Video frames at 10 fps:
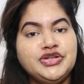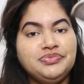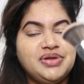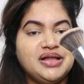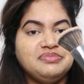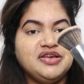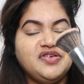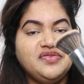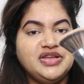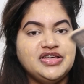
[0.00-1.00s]
to blend my
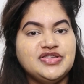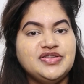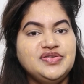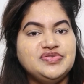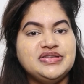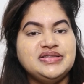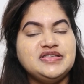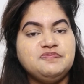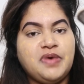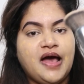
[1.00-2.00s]
foundation using
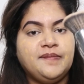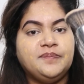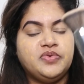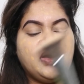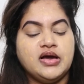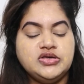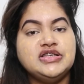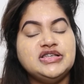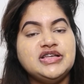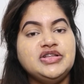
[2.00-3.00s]
this packed brush.
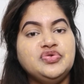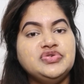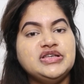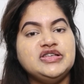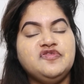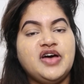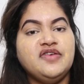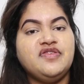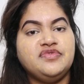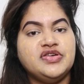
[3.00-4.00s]
This is the
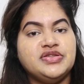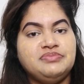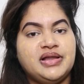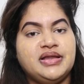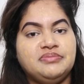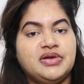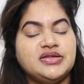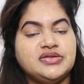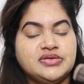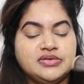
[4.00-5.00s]
265 foundation blending
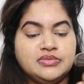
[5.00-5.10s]
brush.